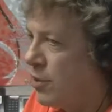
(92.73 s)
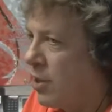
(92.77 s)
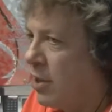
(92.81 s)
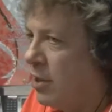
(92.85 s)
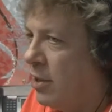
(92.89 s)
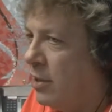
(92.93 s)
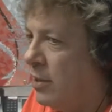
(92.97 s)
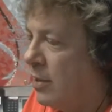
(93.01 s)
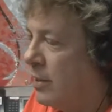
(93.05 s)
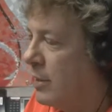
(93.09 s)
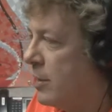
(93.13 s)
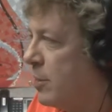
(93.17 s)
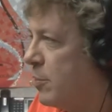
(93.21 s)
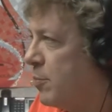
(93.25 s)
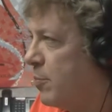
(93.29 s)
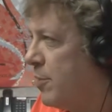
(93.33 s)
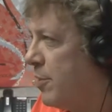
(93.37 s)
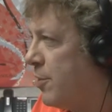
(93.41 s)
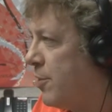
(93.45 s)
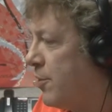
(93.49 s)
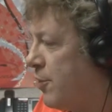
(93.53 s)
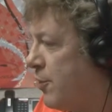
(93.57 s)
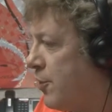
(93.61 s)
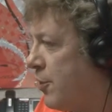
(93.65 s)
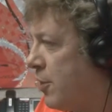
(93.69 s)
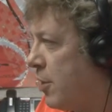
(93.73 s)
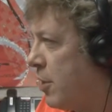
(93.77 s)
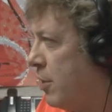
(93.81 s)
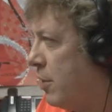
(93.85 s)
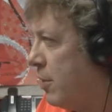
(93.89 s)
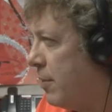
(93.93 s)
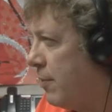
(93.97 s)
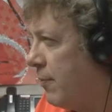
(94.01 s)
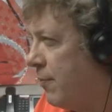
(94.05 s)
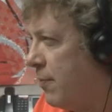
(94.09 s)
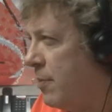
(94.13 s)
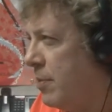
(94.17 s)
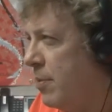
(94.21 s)
calling these pitches? You
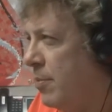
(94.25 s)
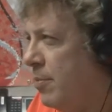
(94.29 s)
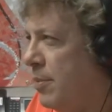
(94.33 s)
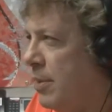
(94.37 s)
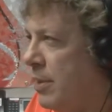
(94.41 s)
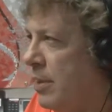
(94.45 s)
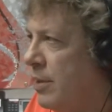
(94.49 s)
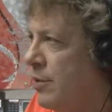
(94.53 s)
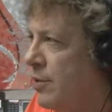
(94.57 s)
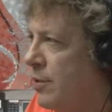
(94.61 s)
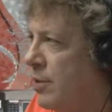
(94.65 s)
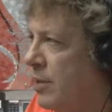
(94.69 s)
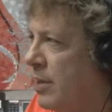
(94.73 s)
calling them from the bench,